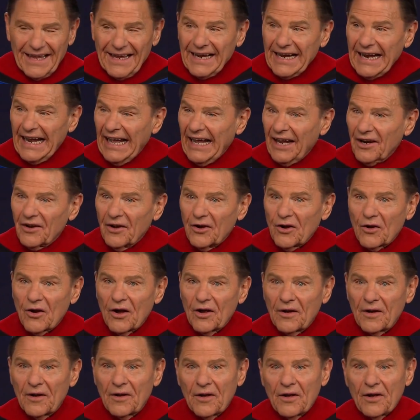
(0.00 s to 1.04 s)
And
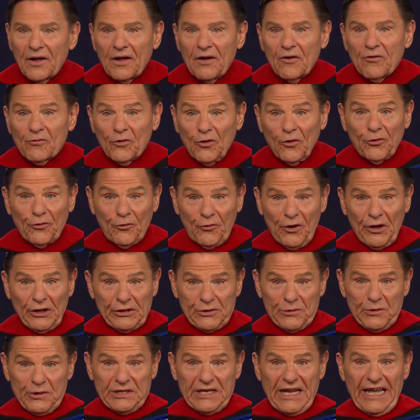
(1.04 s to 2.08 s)
Ruth
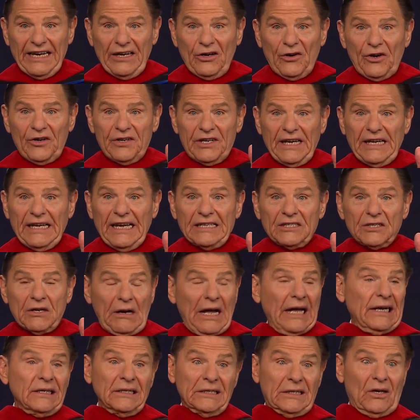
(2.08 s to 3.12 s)
Rooks was at her desk.
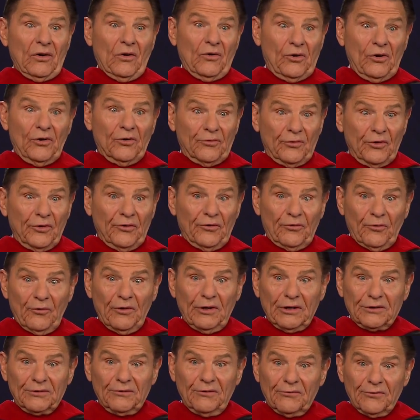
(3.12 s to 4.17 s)
I didn't know who
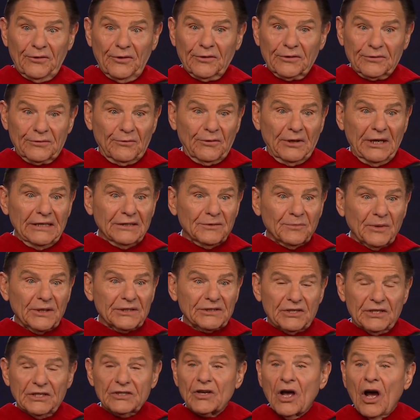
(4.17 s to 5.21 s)
Ruth Rooks was, but
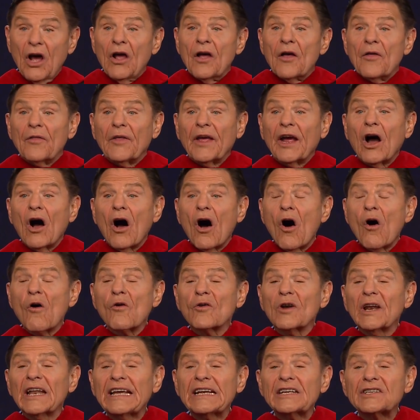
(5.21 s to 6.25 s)
she's the
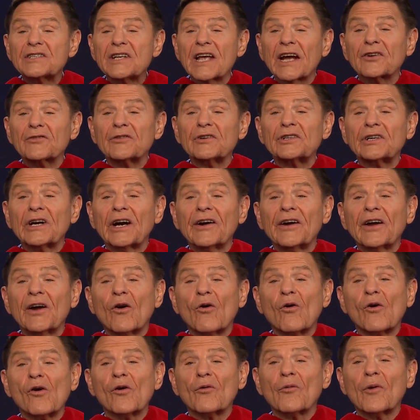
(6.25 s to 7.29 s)
only secretary
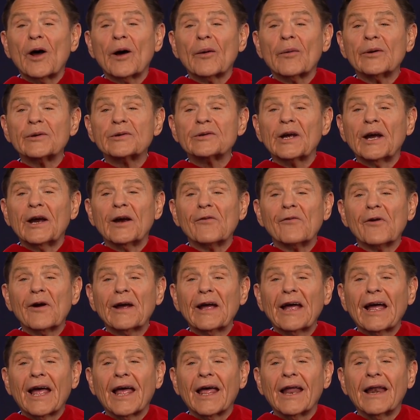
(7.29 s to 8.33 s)
Oral Roberts ever
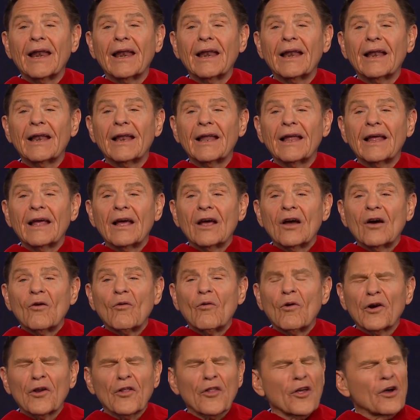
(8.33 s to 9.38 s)
had.
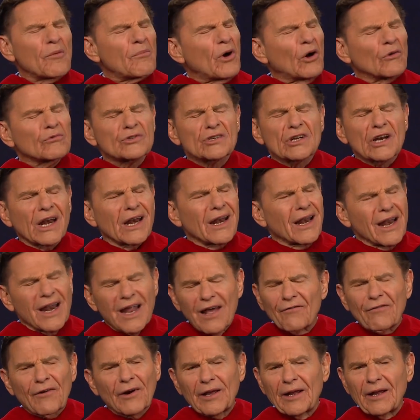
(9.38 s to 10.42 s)
One of the most
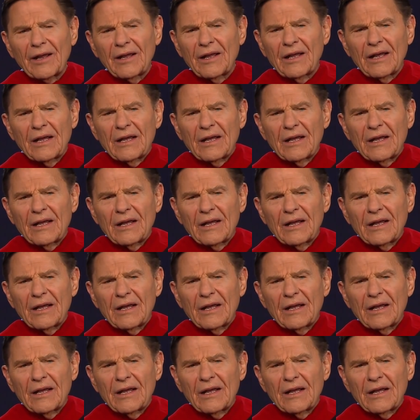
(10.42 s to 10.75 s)
lovely,